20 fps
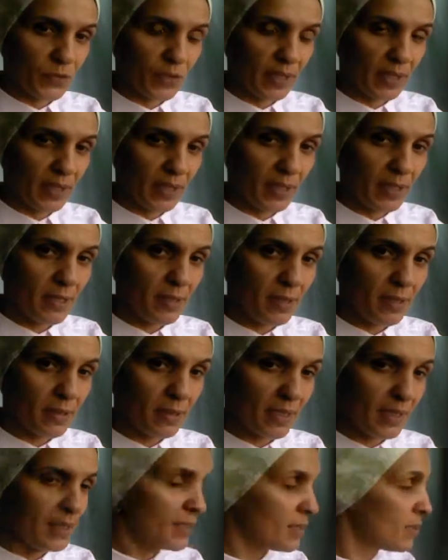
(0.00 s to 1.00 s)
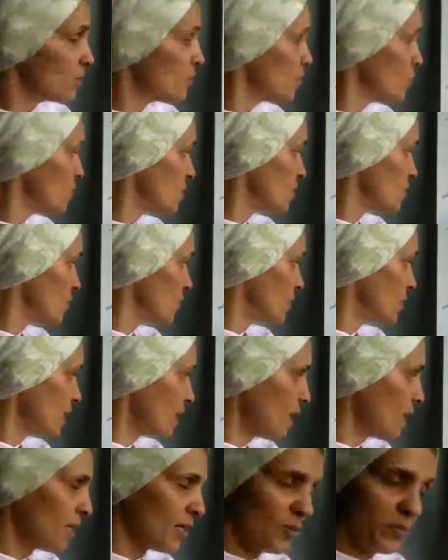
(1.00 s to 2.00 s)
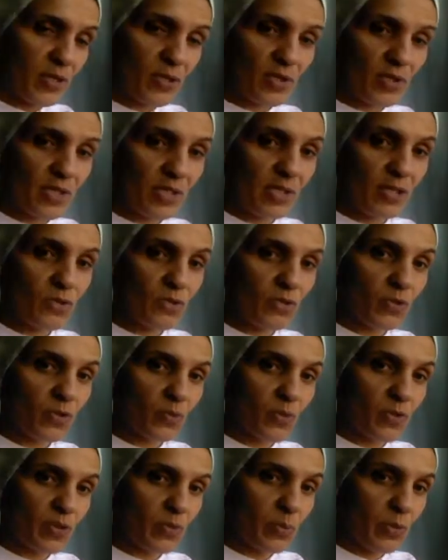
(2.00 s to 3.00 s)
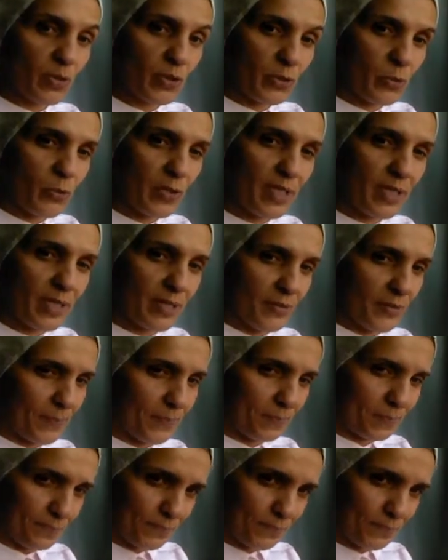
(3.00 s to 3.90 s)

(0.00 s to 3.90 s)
Okay, I didn't use the word color because I used the word blue here.